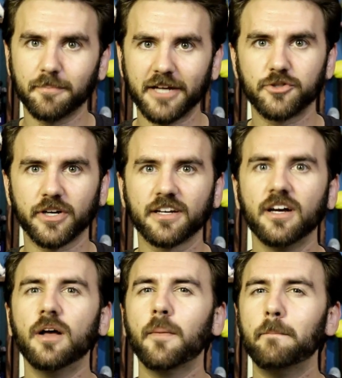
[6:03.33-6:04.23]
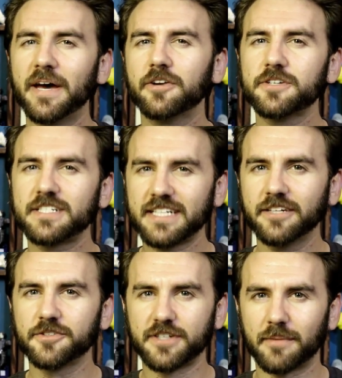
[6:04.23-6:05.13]
the metric better
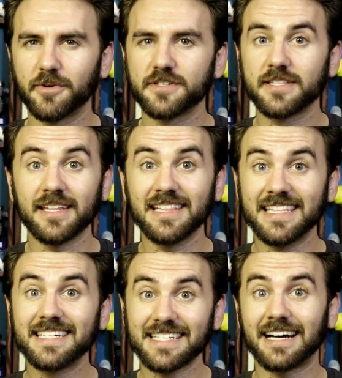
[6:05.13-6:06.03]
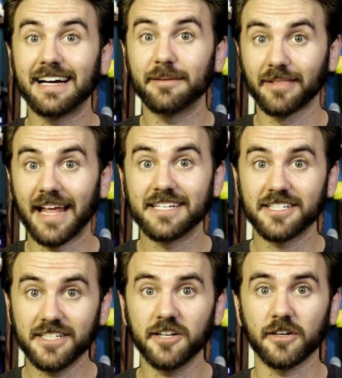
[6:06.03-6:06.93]
sales numbers than this time
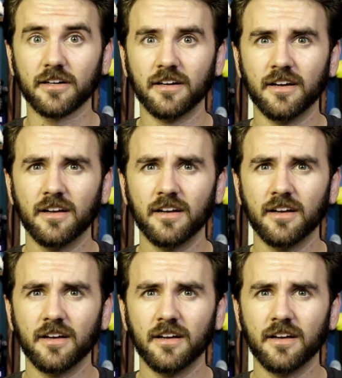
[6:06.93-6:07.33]
last year,